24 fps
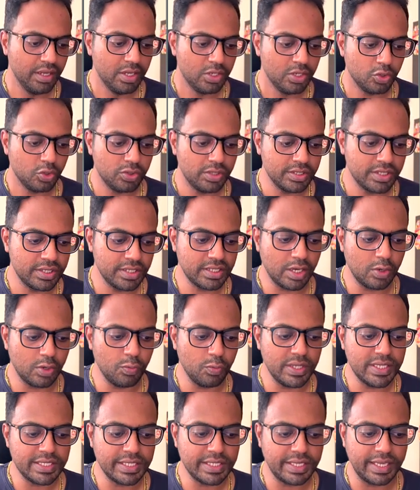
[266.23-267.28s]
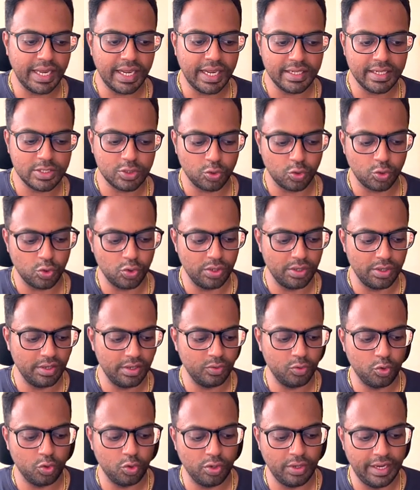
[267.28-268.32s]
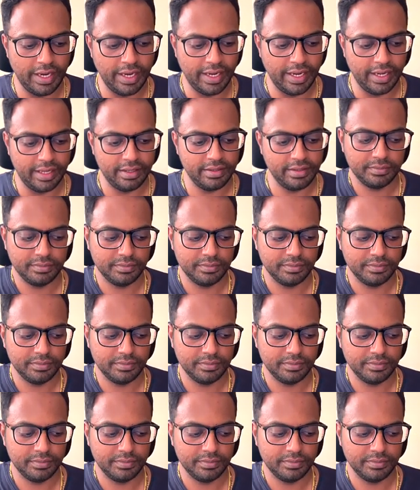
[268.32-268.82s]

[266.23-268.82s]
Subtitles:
So this is how we scale this whole data.